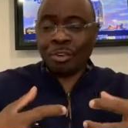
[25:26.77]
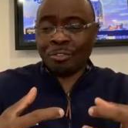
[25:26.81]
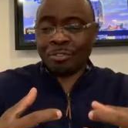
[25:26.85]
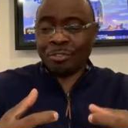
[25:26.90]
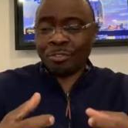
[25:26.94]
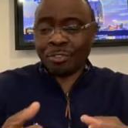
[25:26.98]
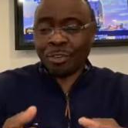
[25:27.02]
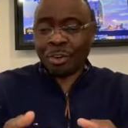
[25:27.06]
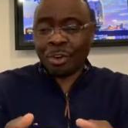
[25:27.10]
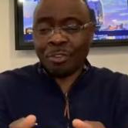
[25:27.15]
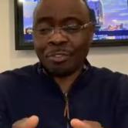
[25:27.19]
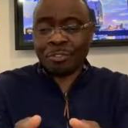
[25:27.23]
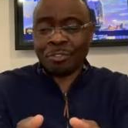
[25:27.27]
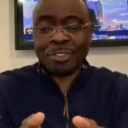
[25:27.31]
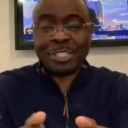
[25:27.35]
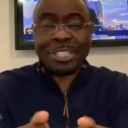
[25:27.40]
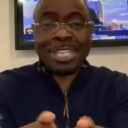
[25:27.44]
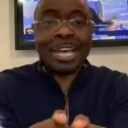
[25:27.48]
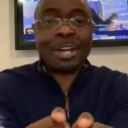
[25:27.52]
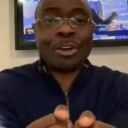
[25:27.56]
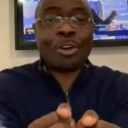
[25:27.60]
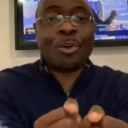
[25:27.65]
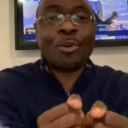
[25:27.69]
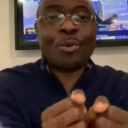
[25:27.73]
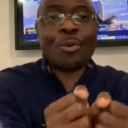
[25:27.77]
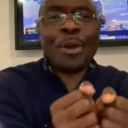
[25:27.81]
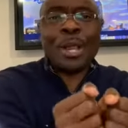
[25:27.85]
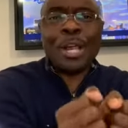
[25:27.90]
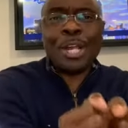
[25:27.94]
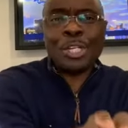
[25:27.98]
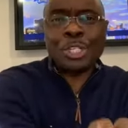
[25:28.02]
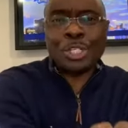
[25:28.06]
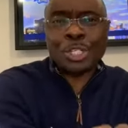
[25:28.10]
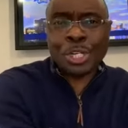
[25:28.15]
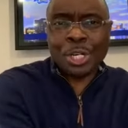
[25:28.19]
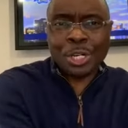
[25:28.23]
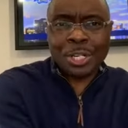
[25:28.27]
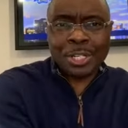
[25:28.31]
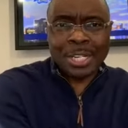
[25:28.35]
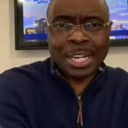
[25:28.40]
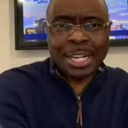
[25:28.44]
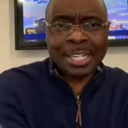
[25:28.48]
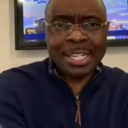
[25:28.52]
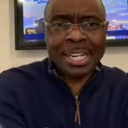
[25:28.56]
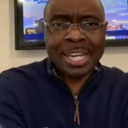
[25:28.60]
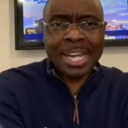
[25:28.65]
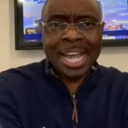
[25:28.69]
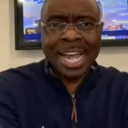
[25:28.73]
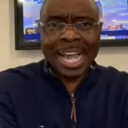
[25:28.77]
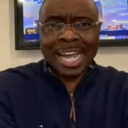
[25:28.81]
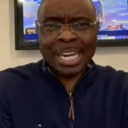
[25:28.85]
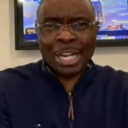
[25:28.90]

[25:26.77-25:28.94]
of of decoration and,